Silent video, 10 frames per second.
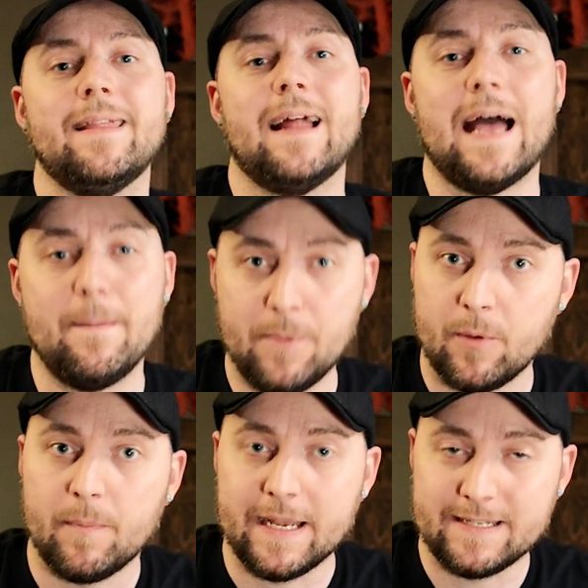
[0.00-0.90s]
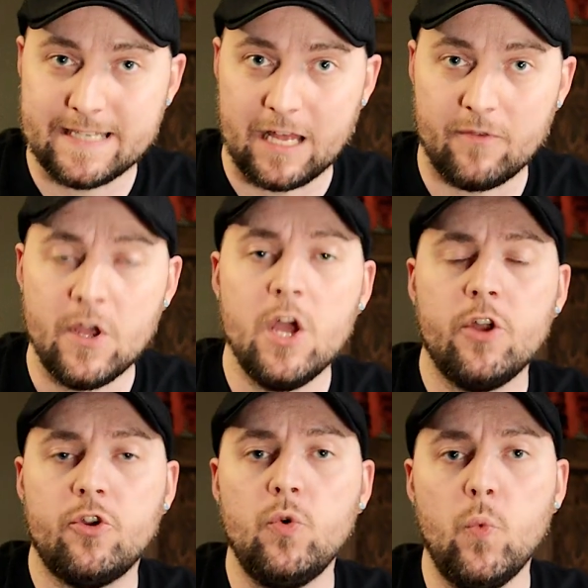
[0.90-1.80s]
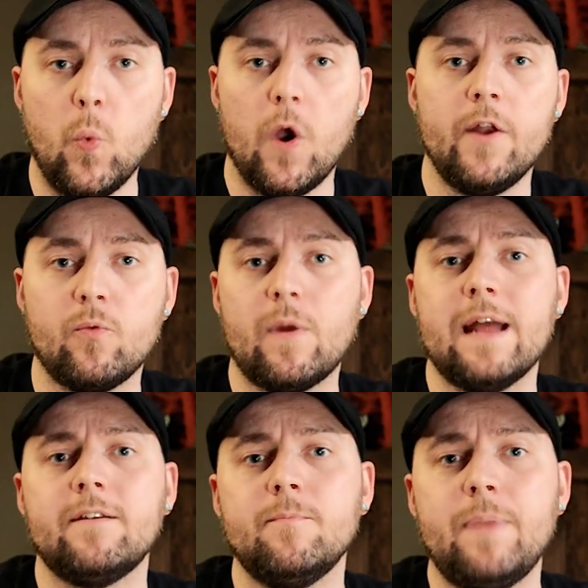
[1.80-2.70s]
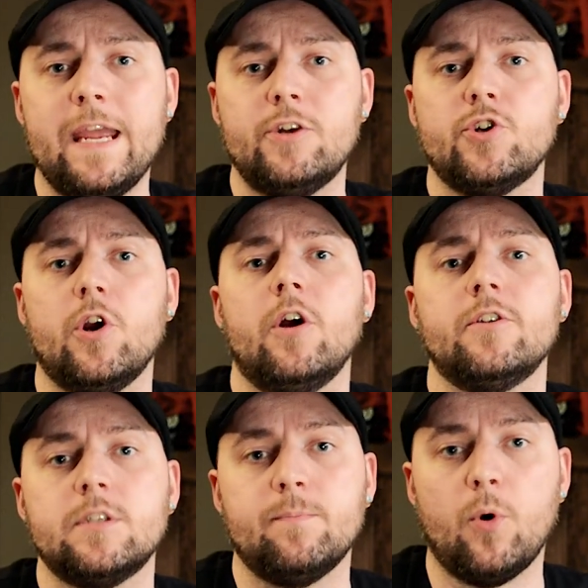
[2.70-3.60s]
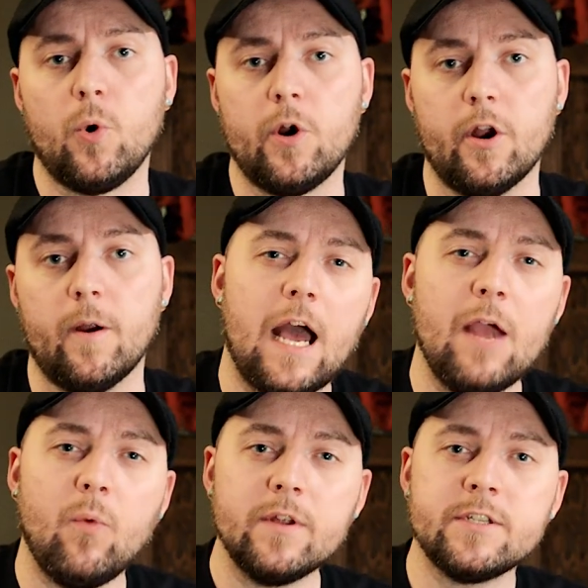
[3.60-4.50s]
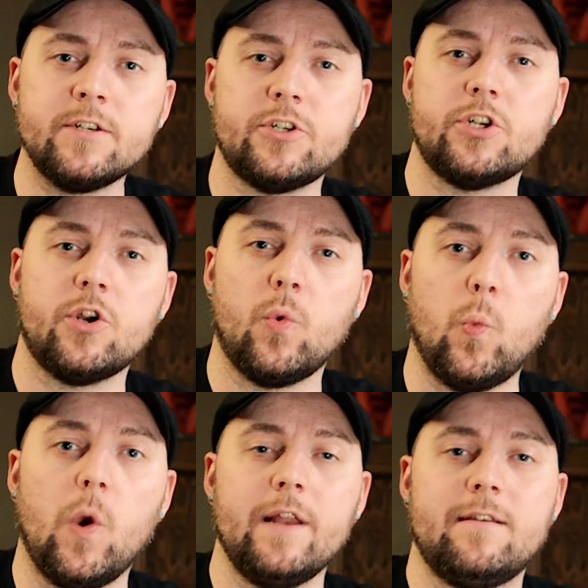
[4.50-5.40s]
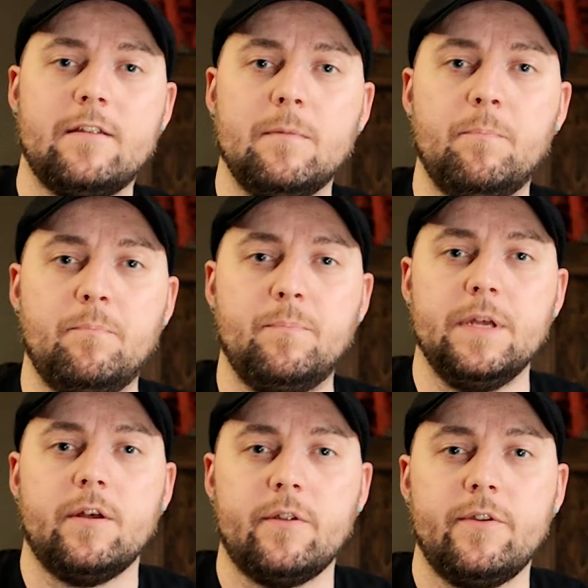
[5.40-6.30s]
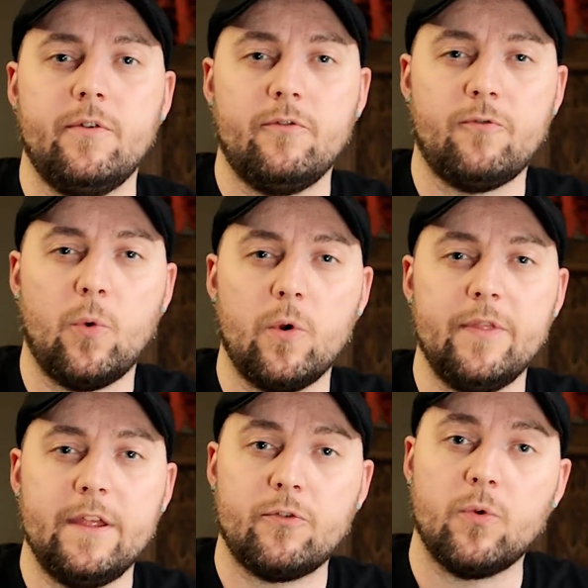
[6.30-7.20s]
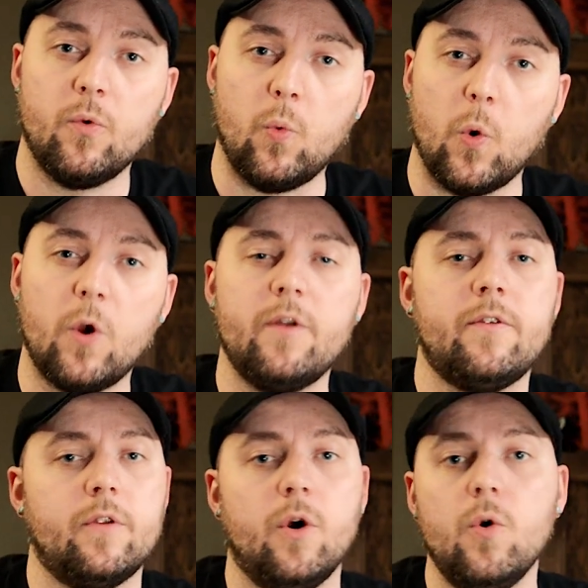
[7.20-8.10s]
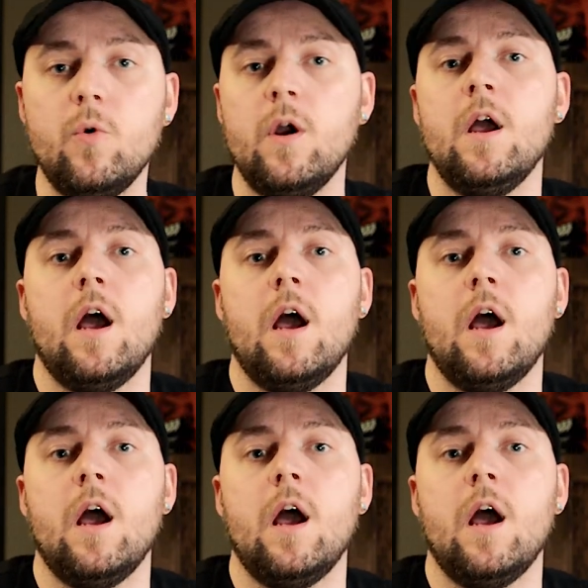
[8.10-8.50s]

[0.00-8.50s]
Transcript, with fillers: that I built myself to one random Patreon supporter. I wasn't sure what to build for this reward, so